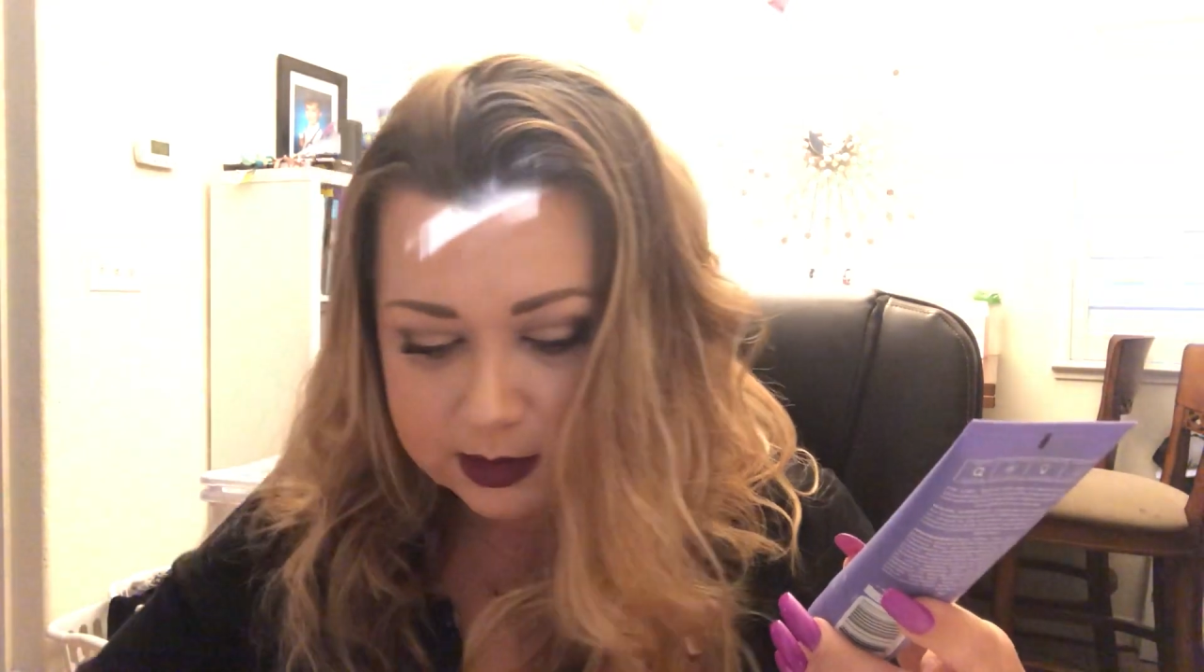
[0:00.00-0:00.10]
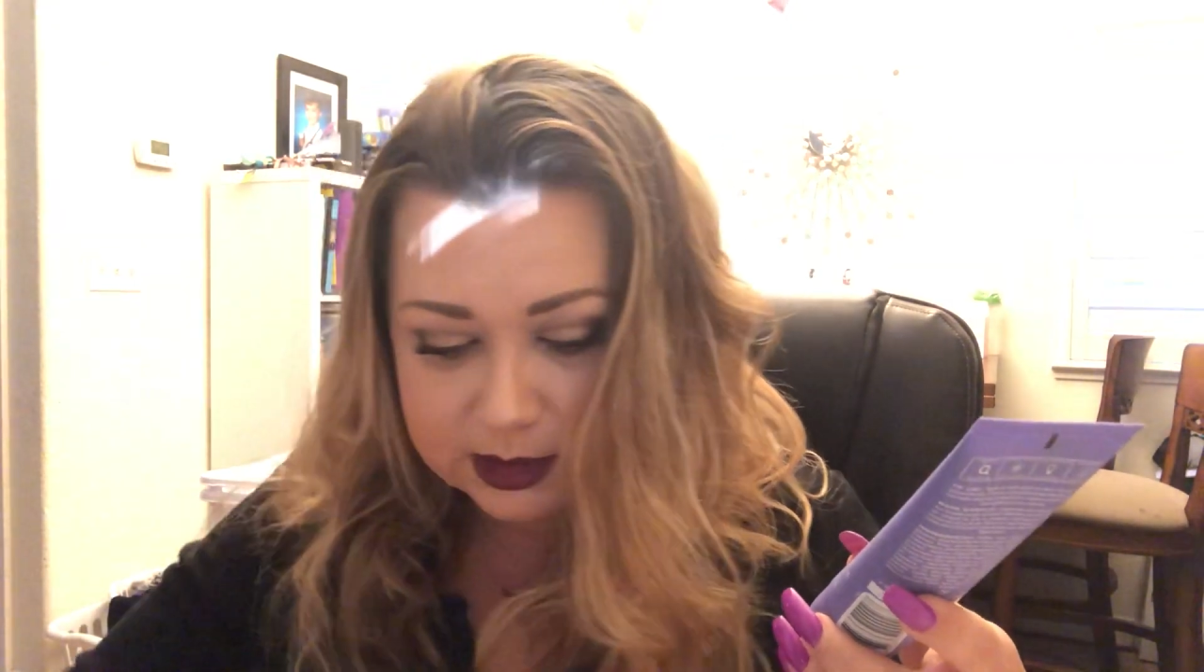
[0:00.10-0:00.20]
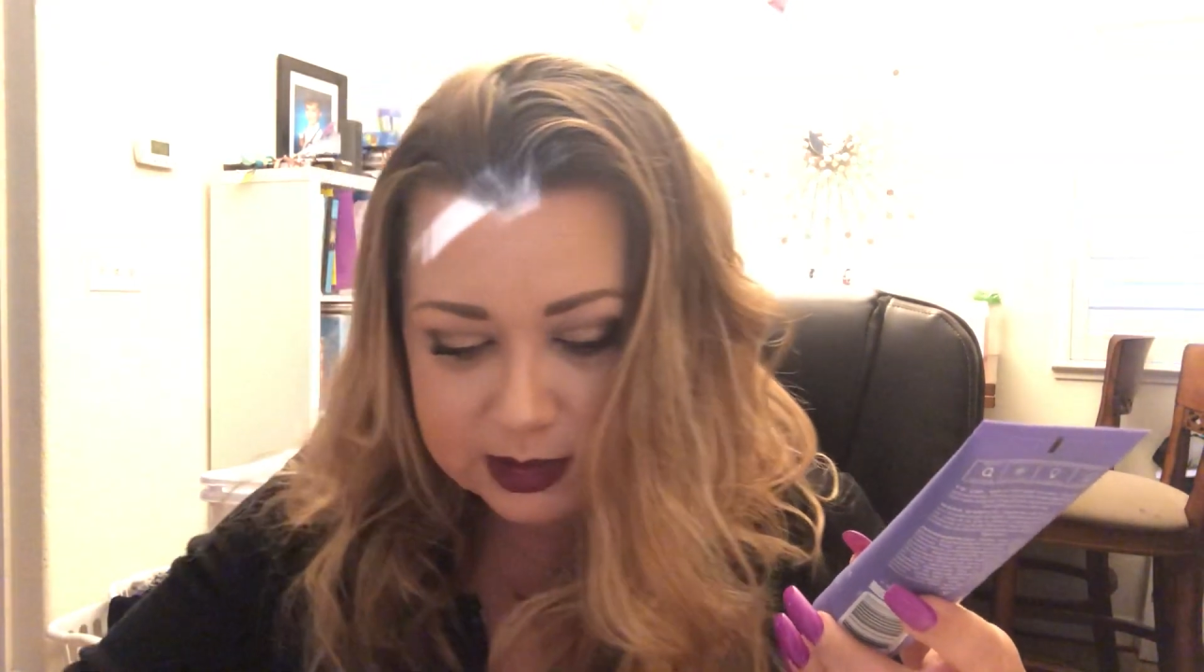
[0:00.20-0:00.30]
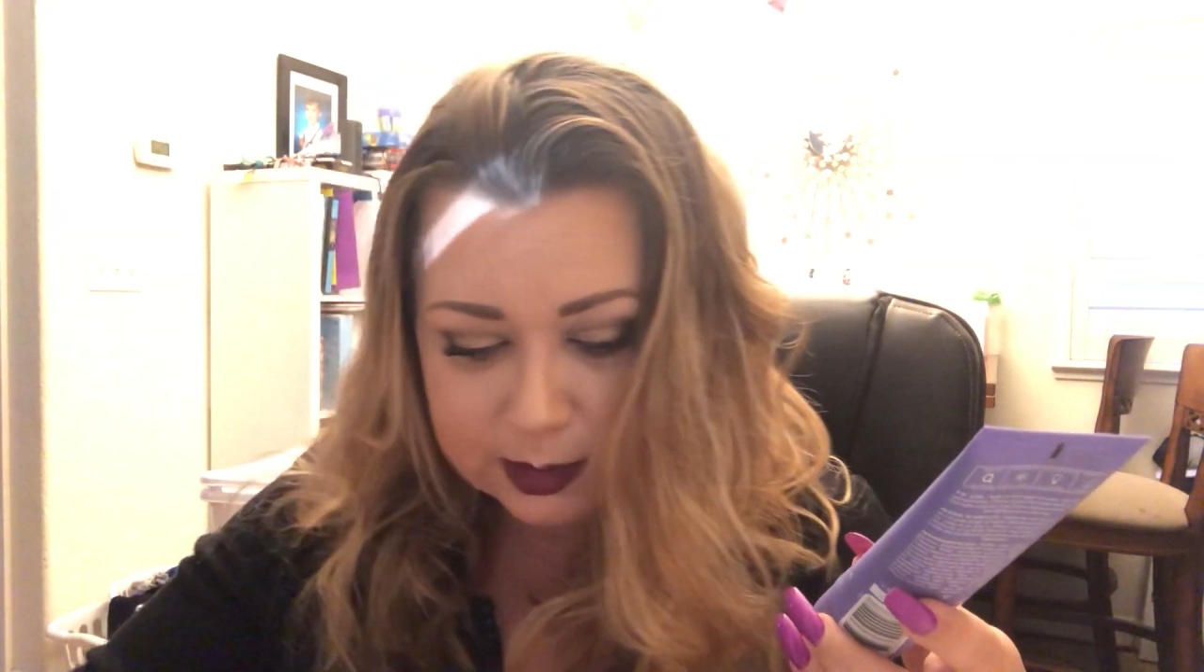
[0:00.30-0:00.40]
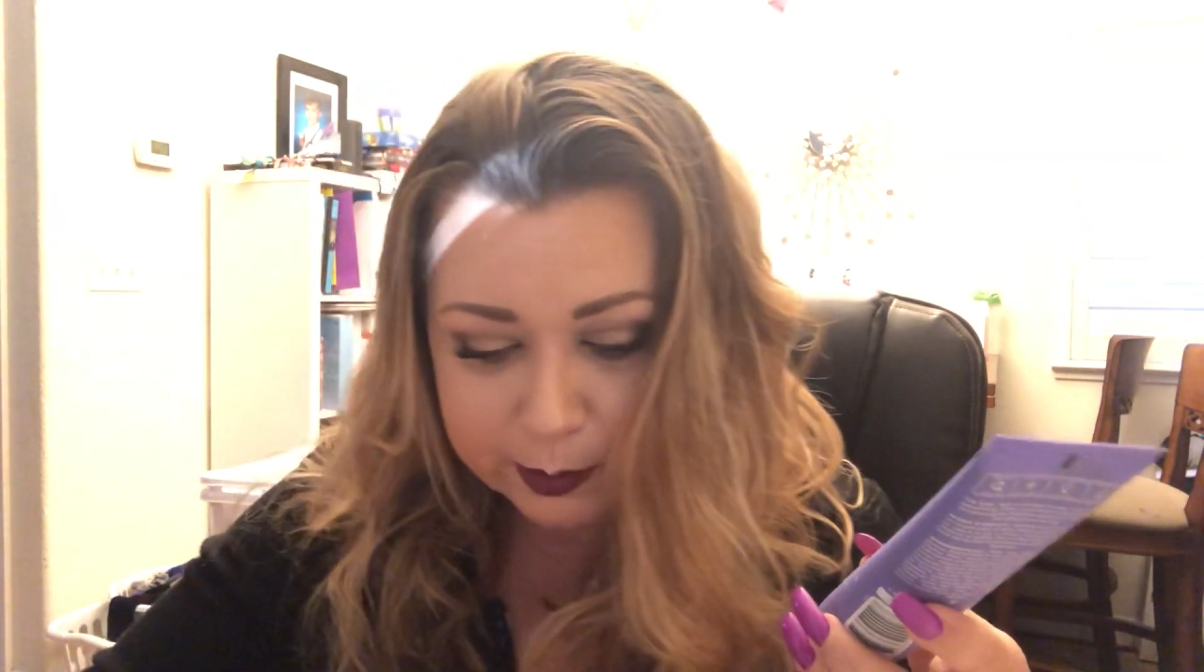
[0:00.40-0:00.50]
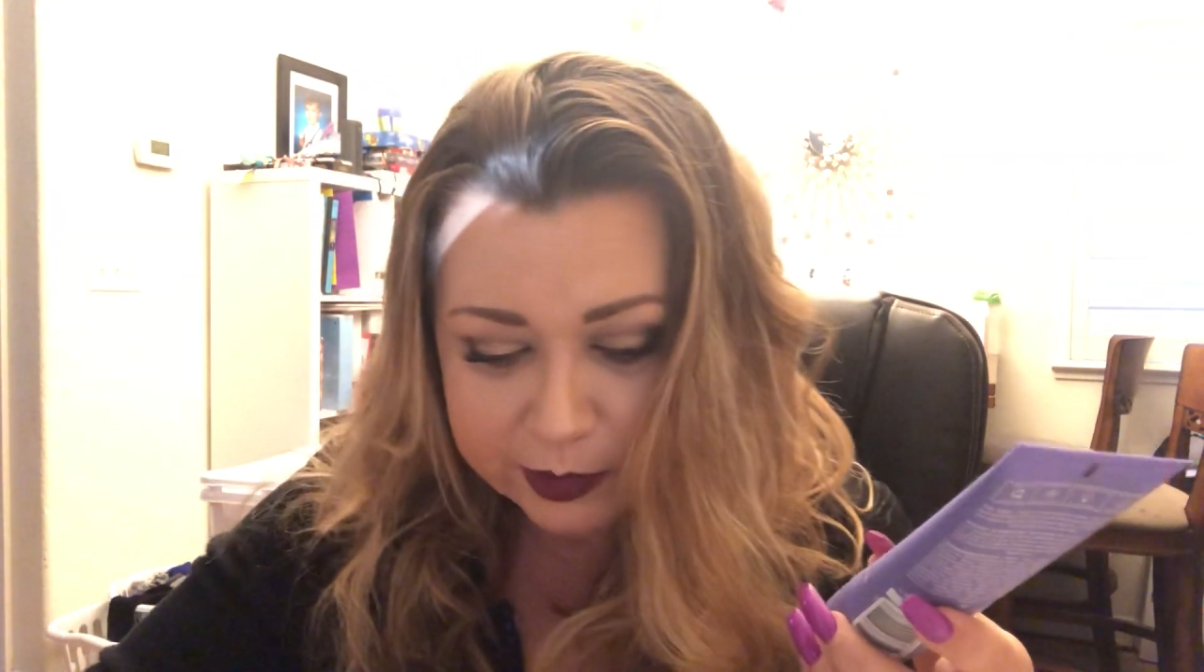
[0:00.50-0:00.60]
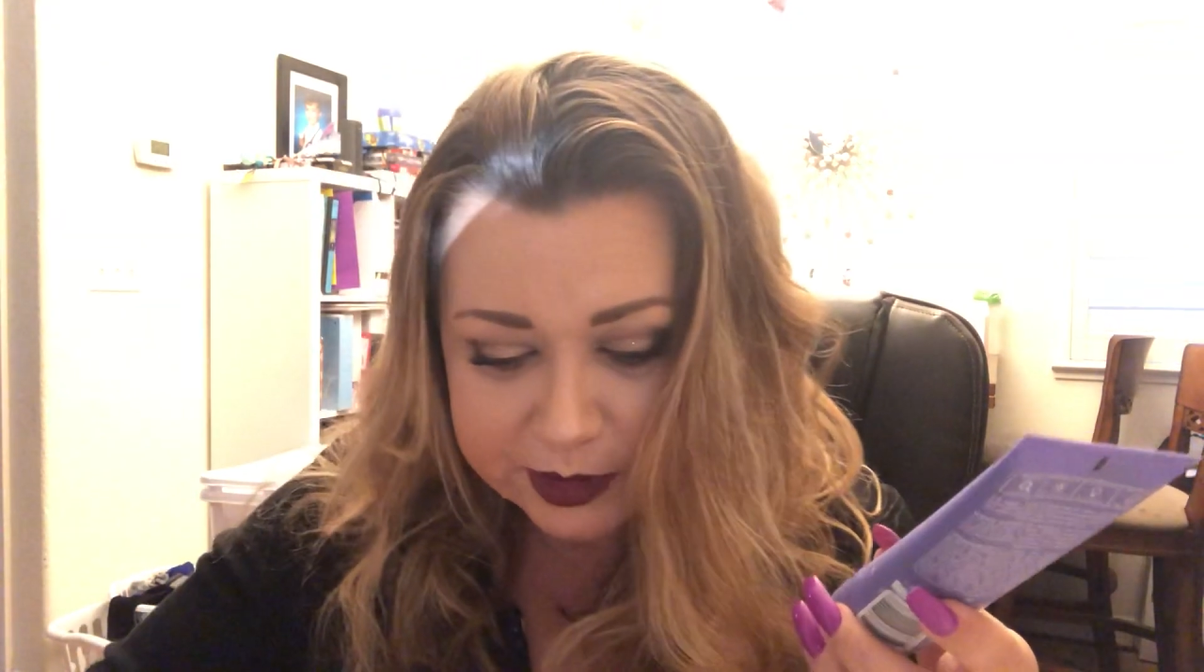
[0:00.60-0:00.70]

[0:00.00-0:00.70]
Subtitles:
It's number